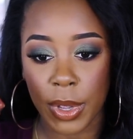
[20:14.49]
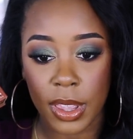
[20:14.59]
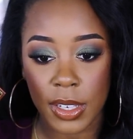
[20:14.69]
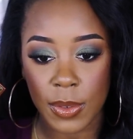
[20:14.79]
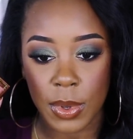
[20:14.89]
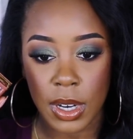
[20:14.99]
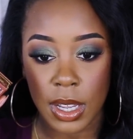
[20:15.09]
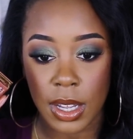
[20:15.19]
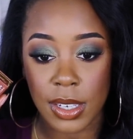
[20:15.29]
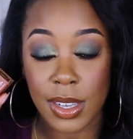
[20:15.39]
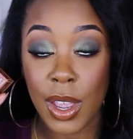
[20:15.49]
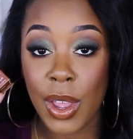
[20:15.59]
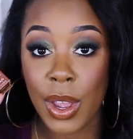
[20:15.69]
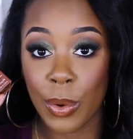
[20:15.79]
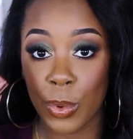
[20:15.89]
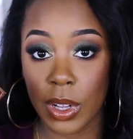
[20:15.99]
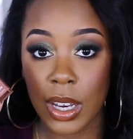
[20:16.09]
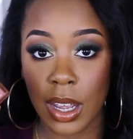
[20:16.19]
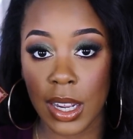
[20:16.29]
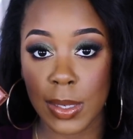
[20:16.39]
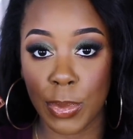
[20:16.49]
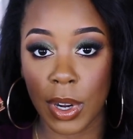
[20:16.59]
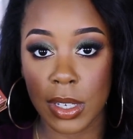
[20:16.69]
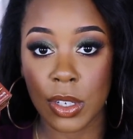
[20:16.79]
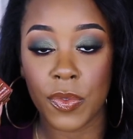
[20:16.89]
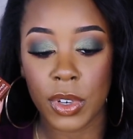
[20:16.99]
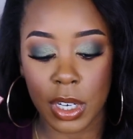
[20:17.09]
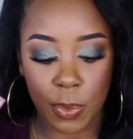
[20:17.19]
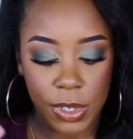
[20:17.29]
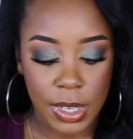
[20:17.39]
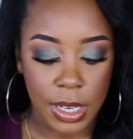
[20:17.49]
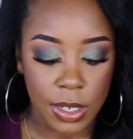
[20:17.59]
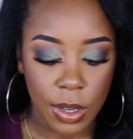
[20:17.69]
But this one is a really nice bronzer for deeper skin